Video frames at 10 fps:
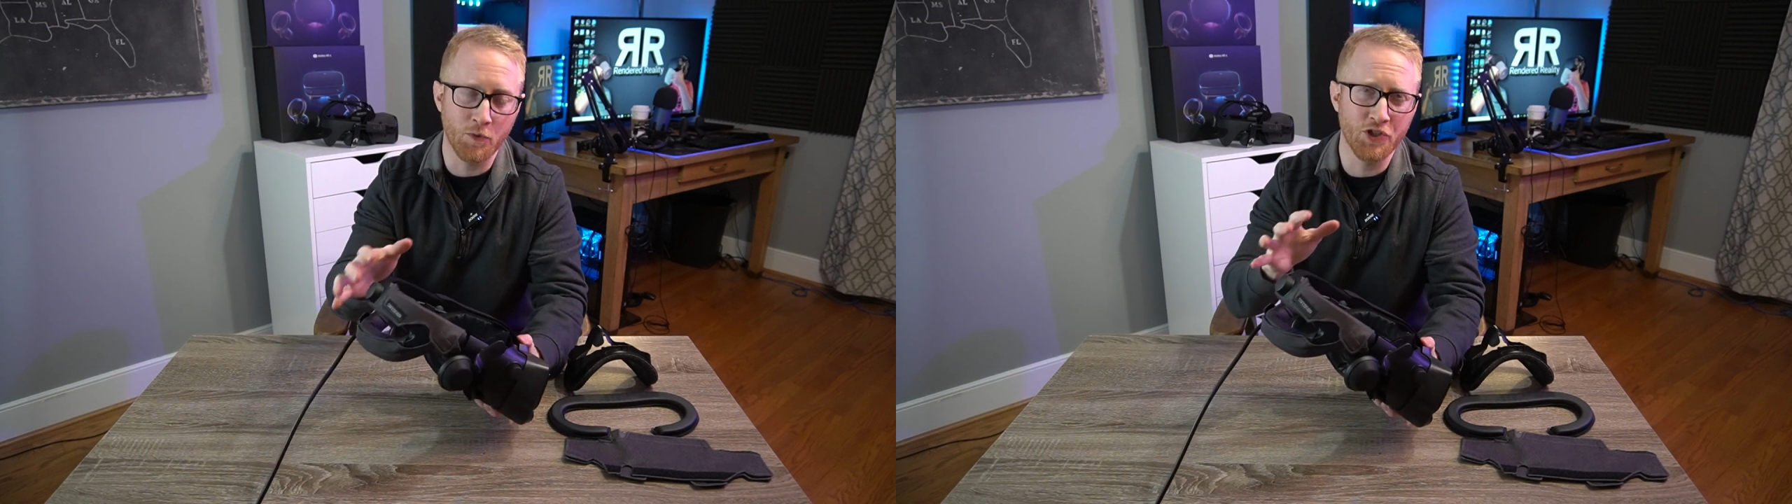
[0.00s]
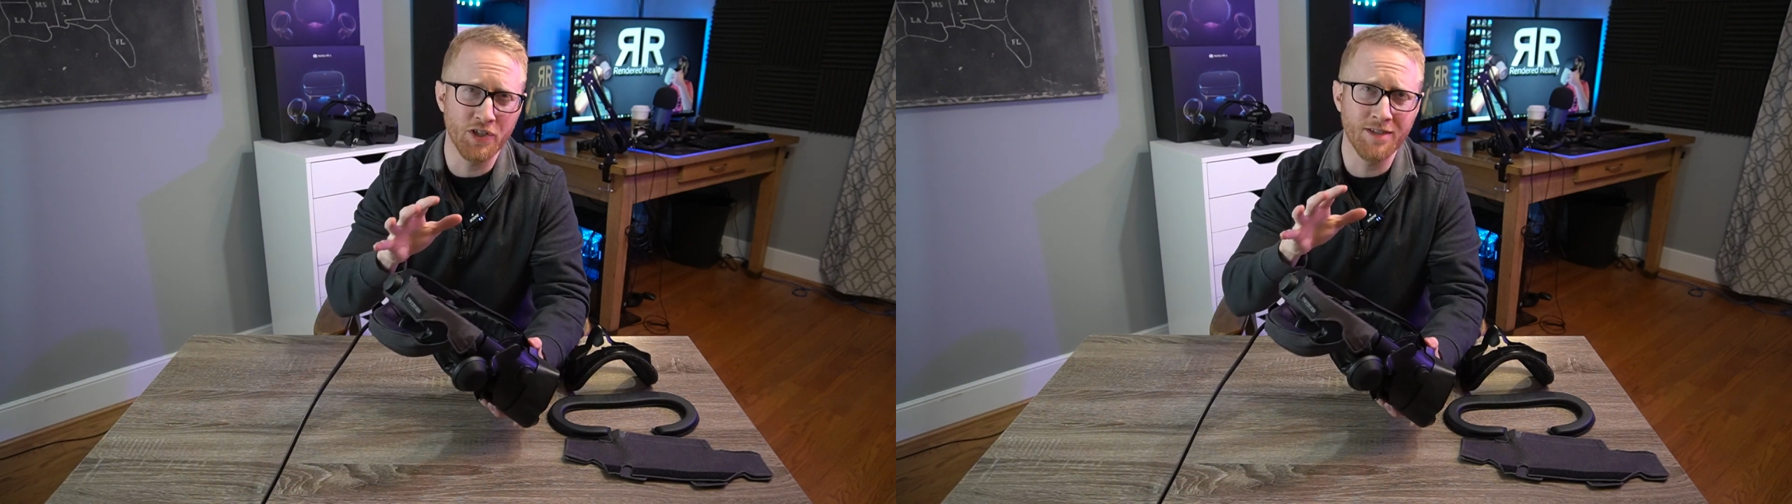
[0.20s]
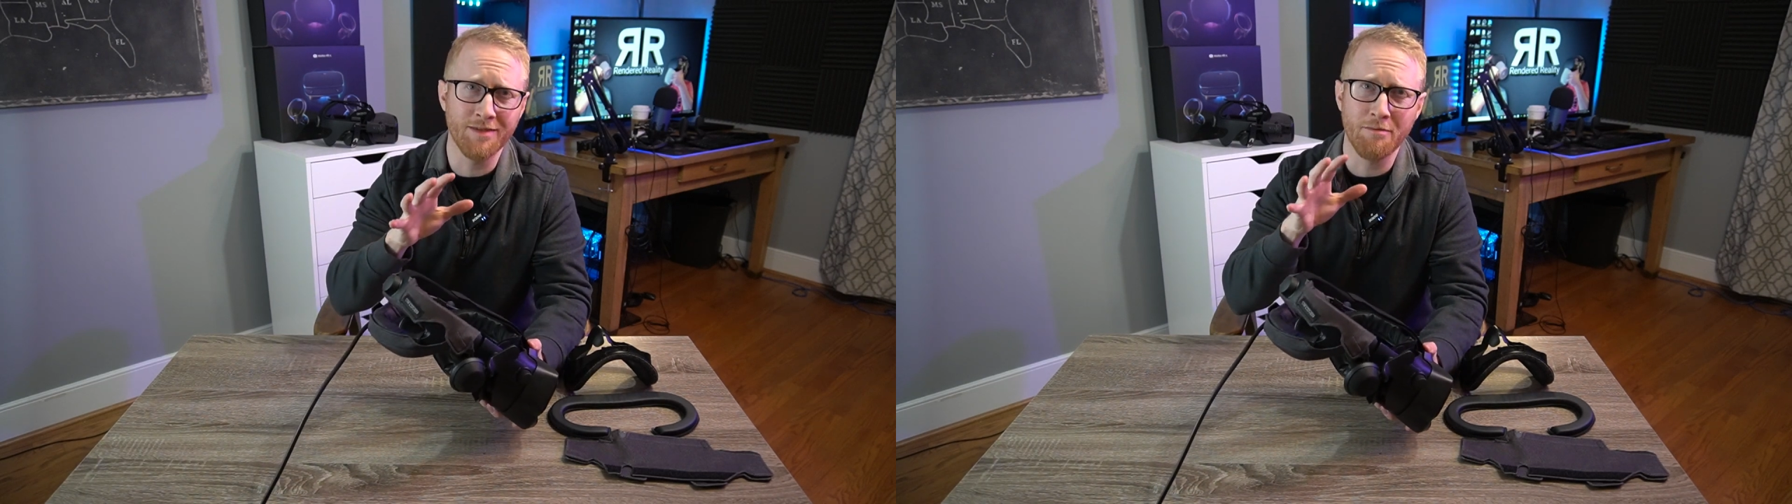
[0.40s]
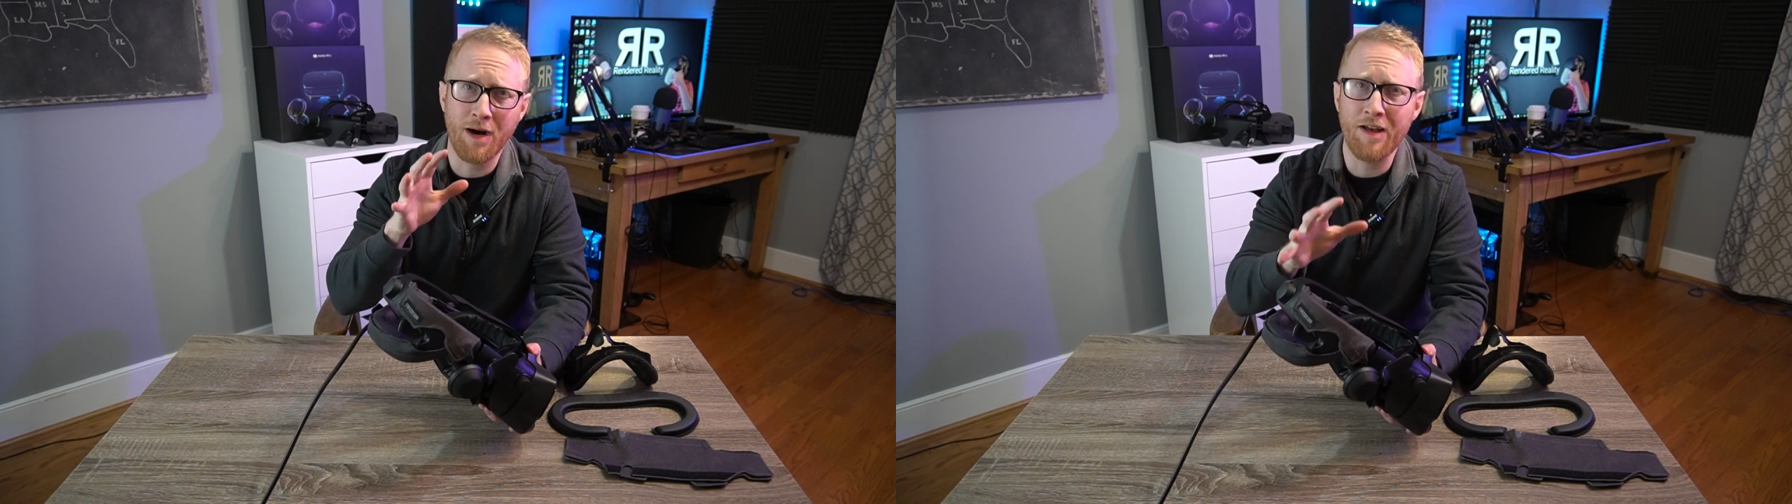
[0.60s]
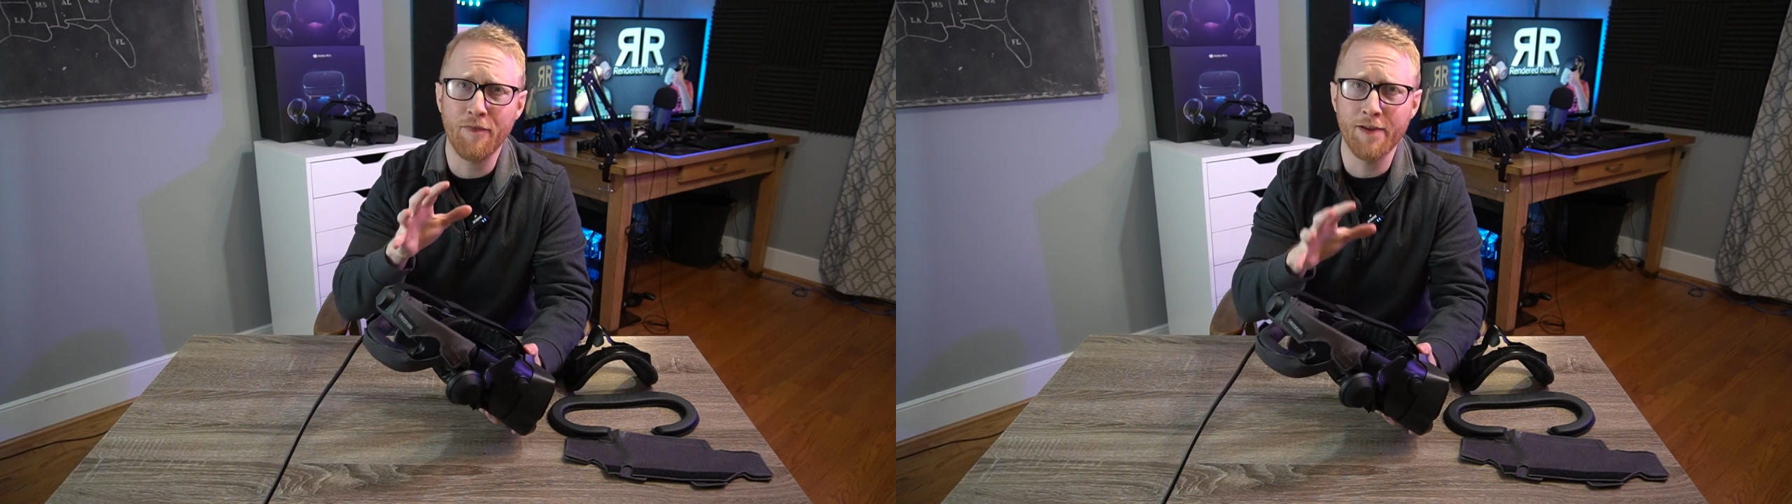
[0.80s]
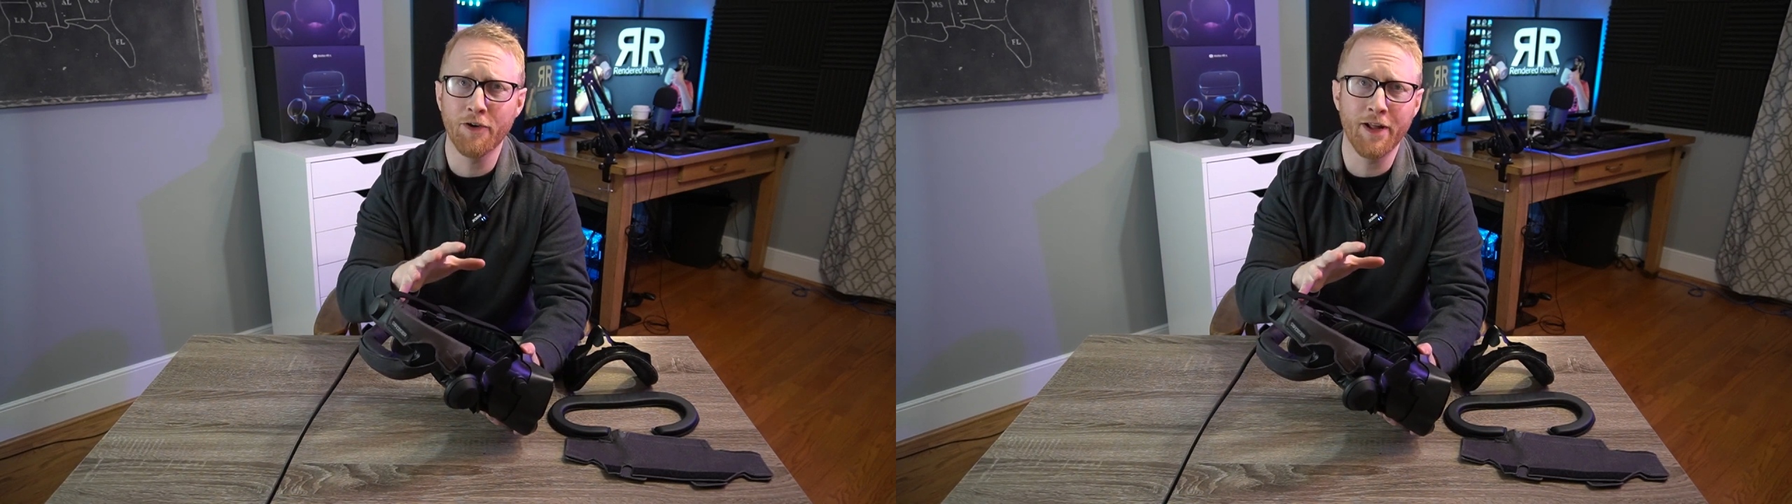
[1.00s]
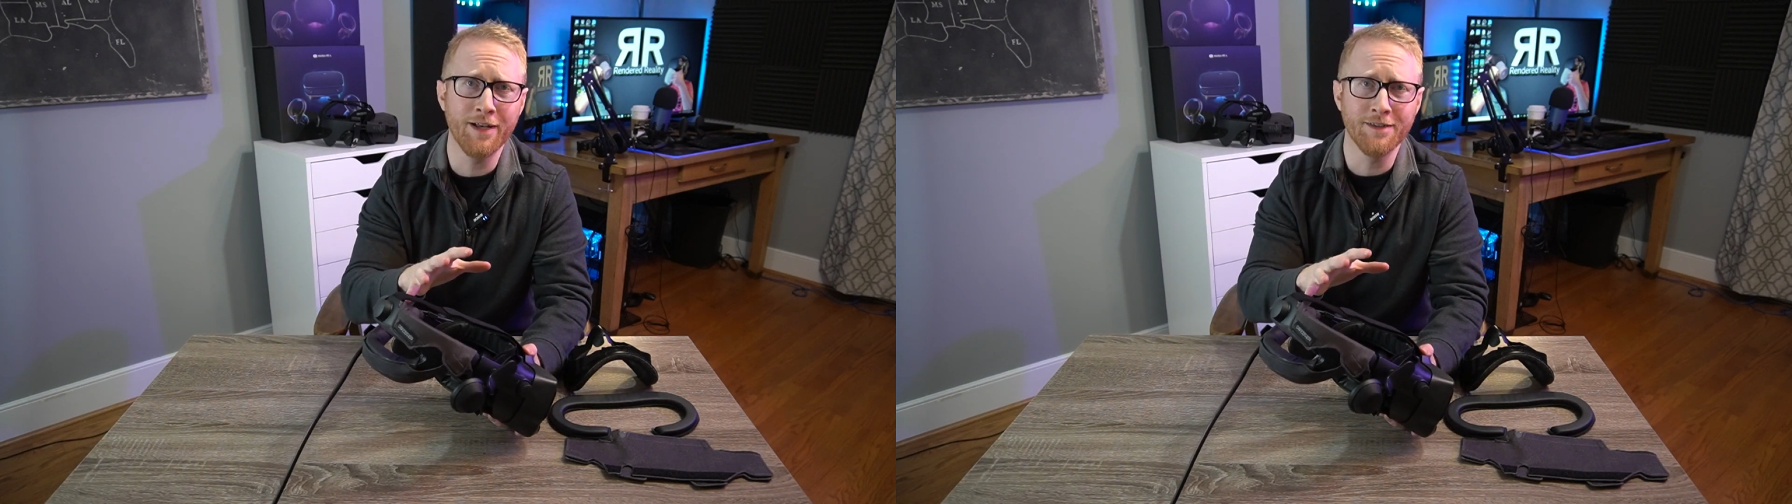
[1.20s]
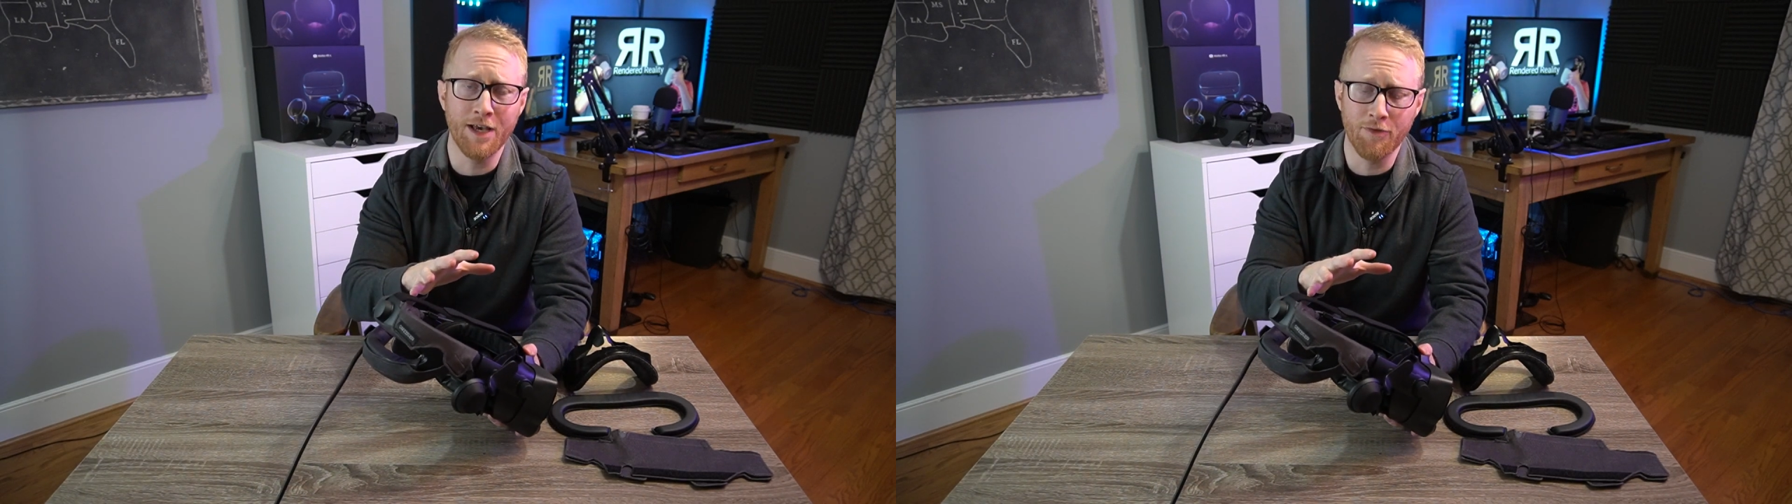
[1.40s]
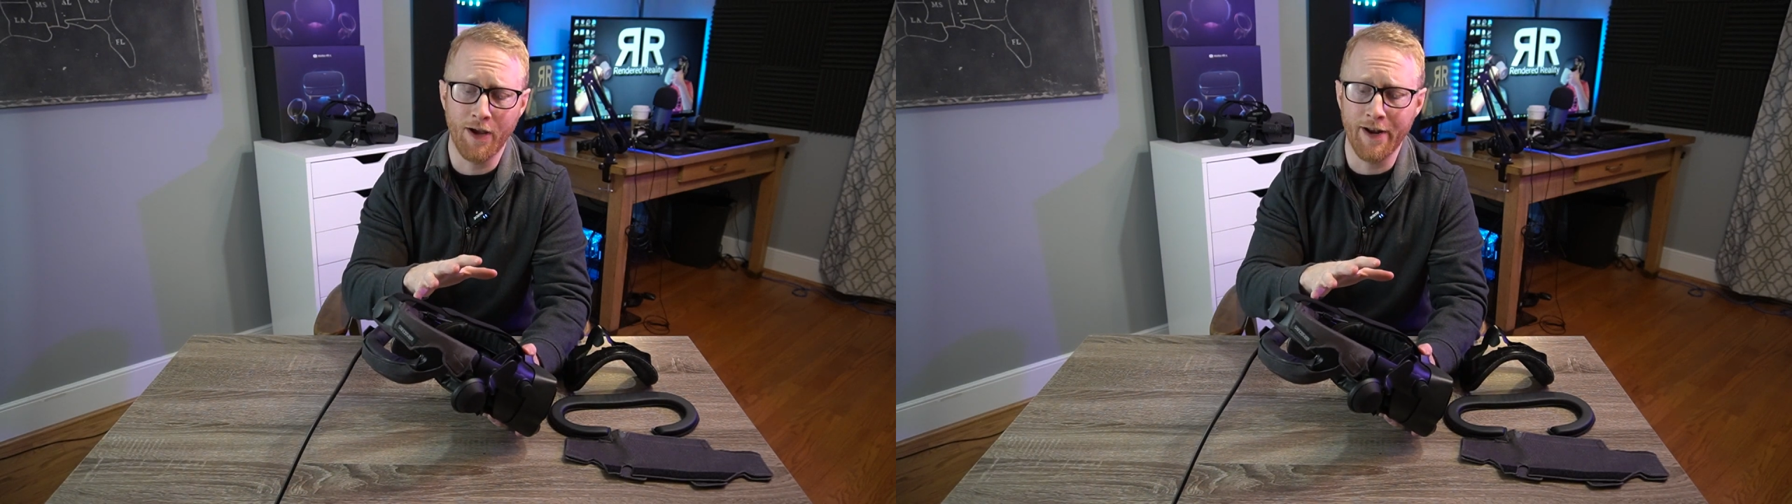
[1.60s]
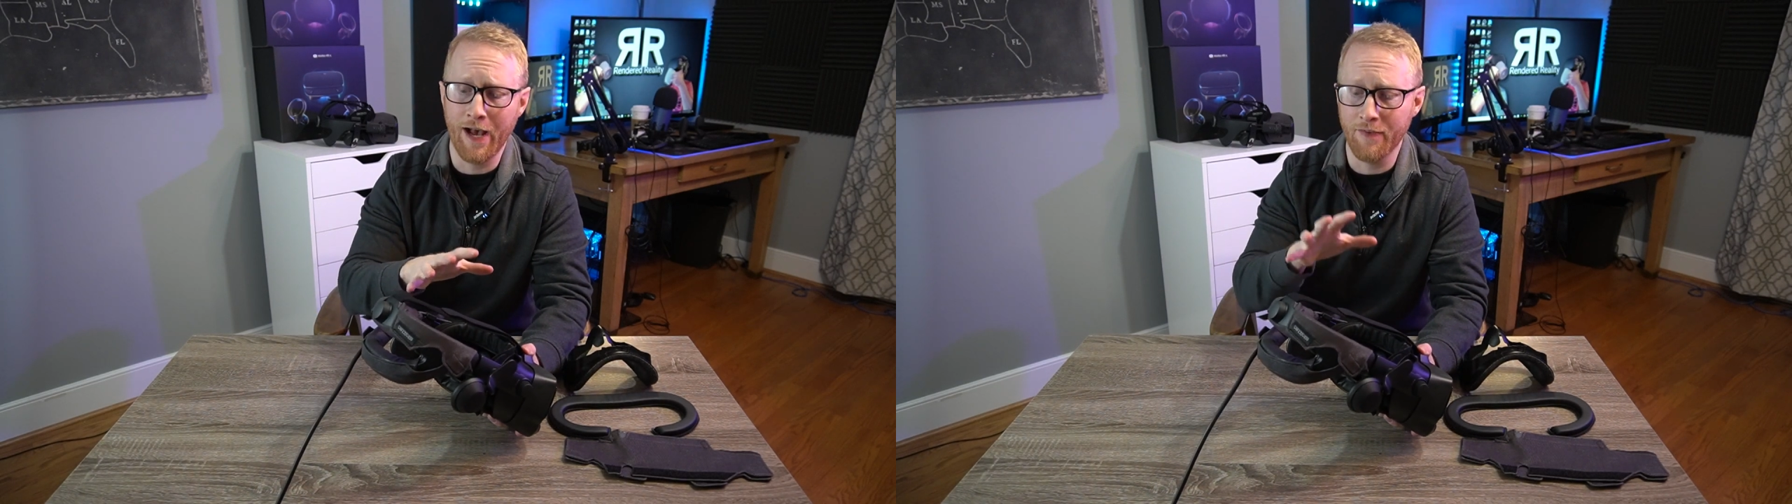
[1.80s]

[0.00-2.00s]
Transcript: which is my favorite headset right now.